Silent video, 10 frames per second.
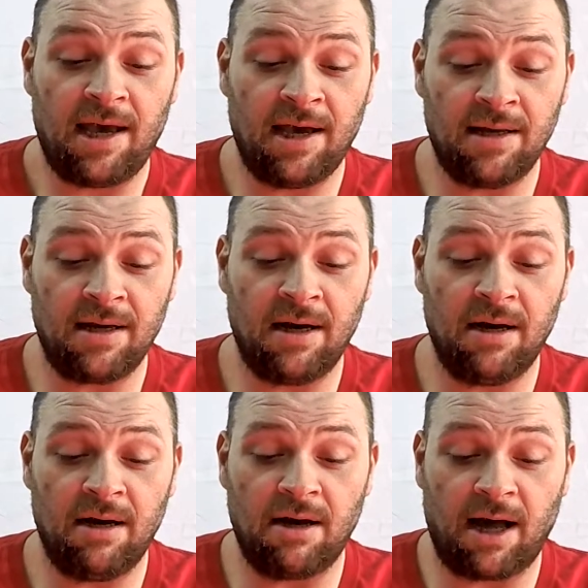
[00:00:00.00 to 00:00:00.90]
And
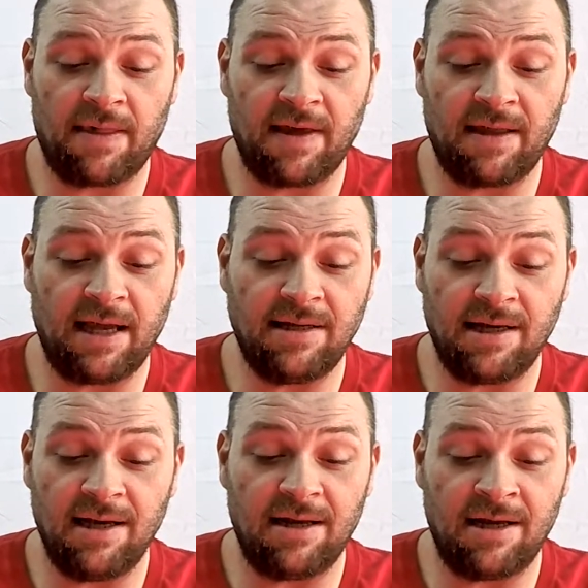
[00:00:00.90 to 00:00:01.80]
I think they
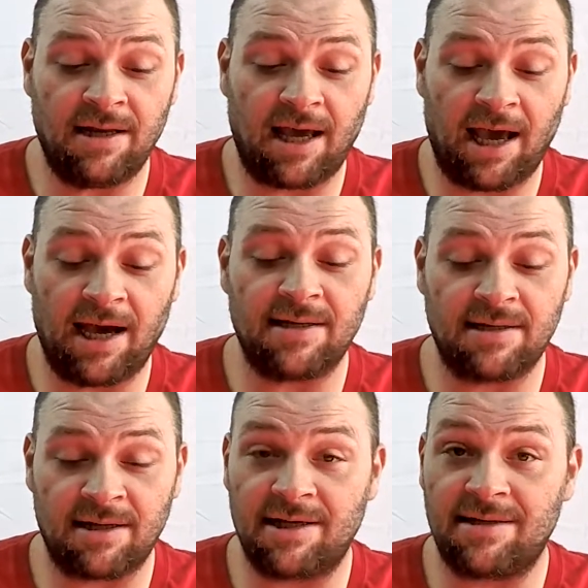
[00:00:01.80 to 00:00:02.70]
did an
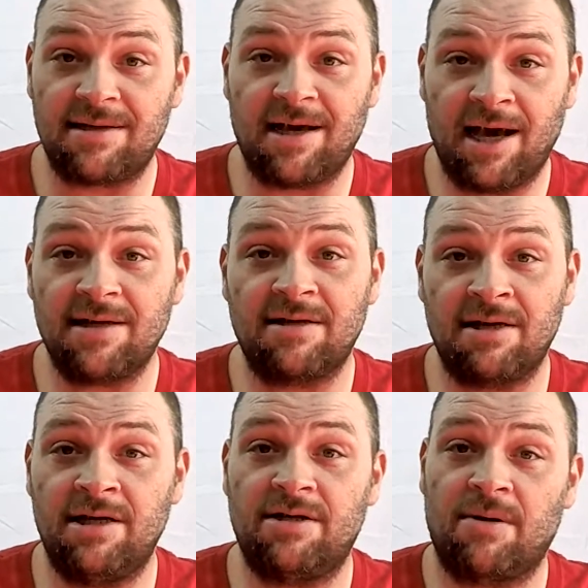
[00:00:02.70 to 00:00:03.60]
excellent
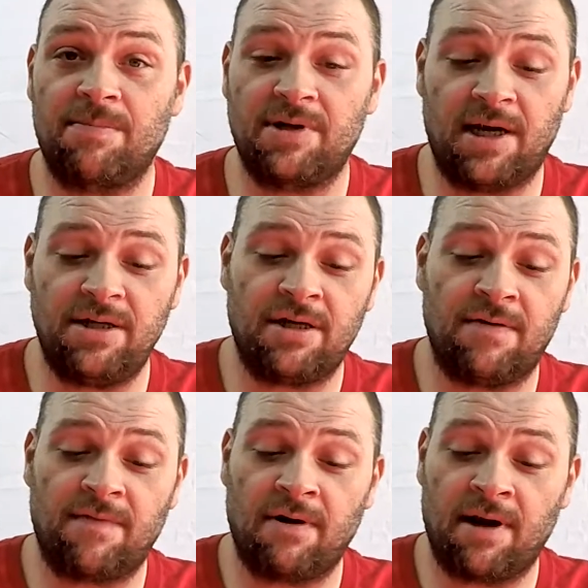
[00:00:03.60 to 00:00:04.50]
interpretation
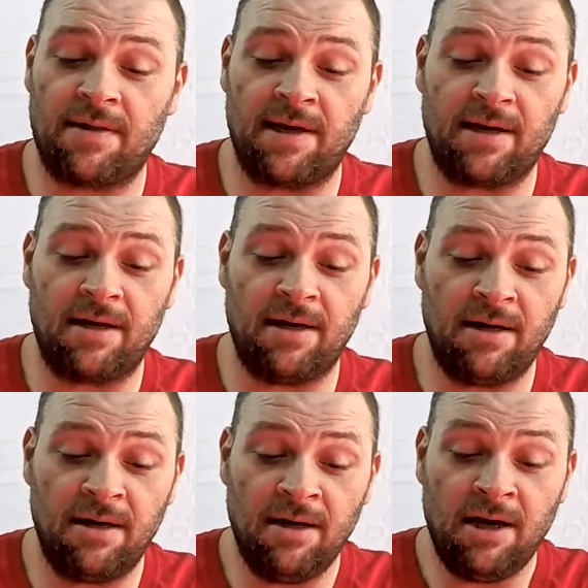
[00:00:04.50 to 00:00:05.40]
of her, and I think
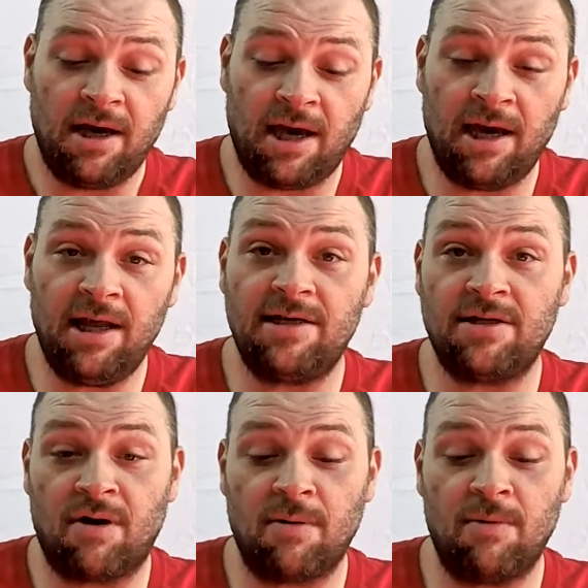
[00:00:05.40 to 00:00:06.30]
any
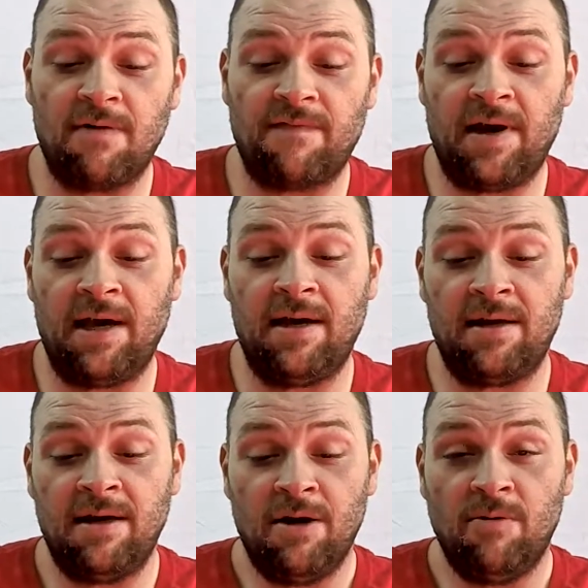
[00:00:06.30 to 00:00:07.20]
Star Wars
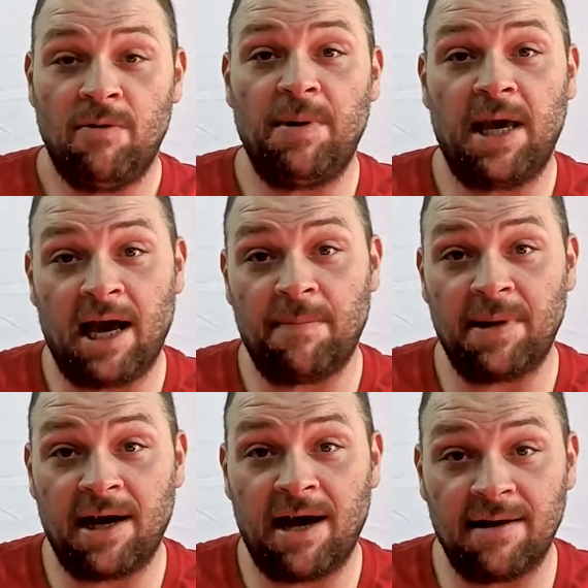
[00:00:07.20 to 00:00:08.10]
fan would be happy
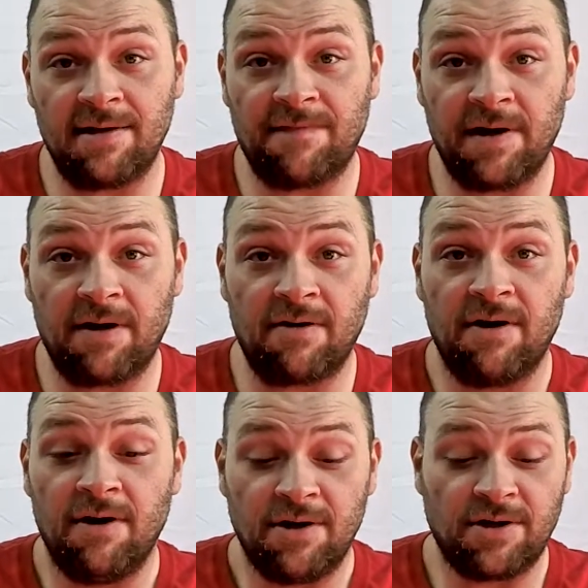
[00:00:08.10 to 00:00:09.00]
to have this figure.
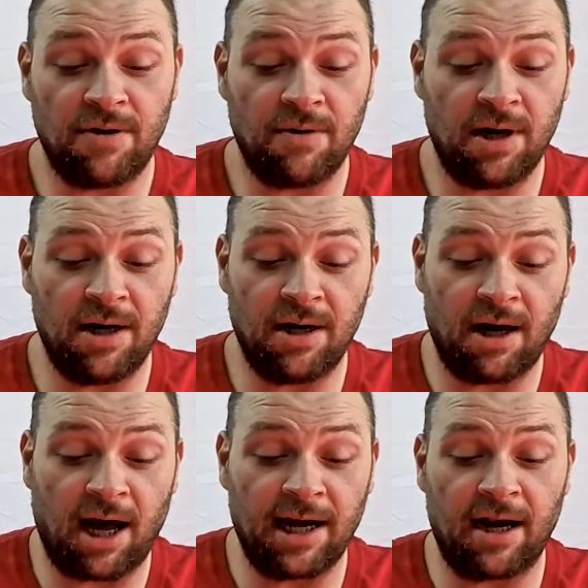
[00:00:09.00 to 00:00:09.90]
So
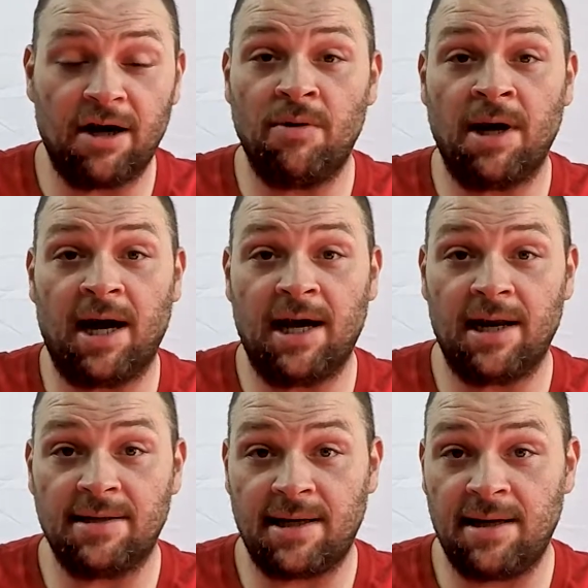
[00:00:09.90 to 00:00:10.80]
I gotta go 9 out
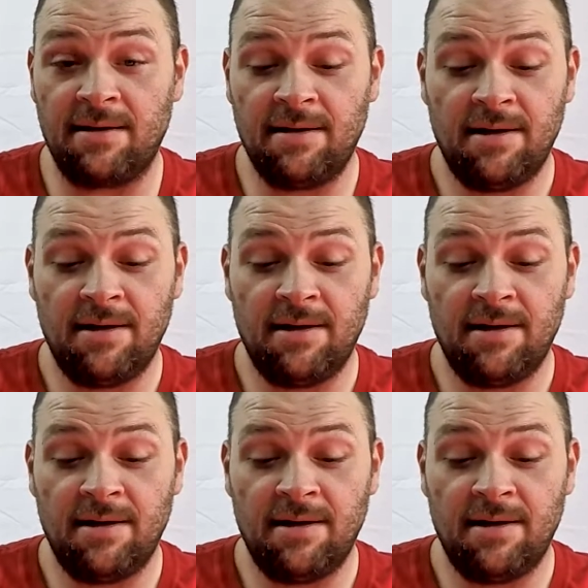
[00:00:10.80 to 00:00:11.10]
of 10.